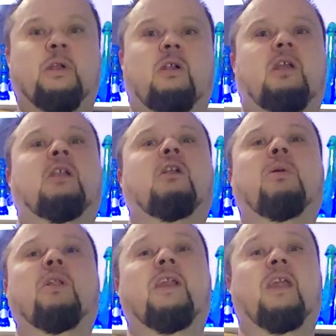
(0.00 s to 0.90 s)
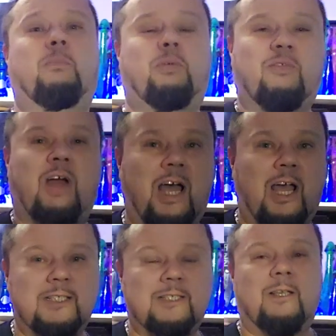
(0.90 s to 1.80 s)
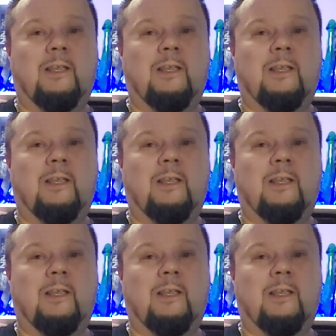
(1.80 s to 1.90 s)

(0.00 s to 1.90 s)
in her, in her ability to improvise,